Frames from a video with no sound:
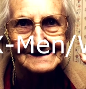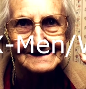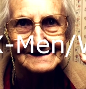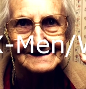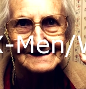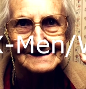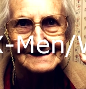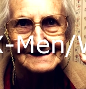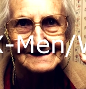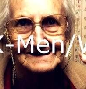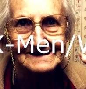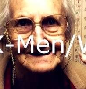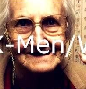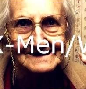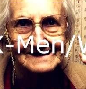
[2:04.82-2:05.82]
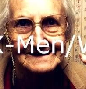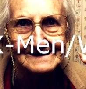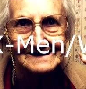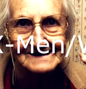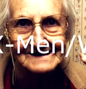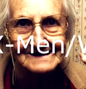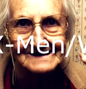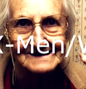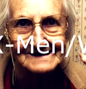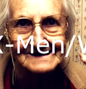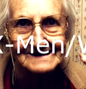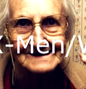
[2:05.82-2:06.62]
No one is speaking in this clip.